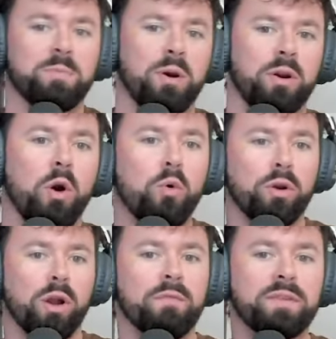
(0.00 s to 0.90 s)
part
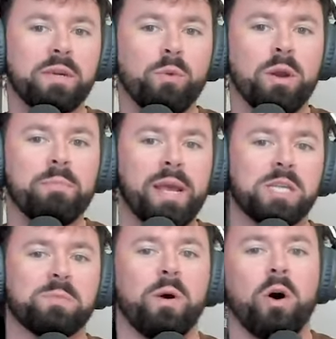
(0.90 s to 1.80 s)
owner of D1
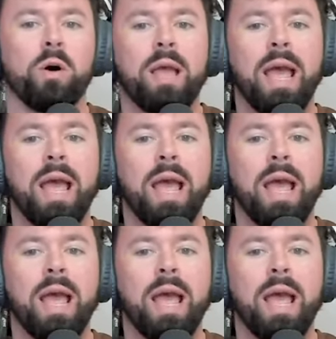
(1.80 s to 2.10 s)
Baseball.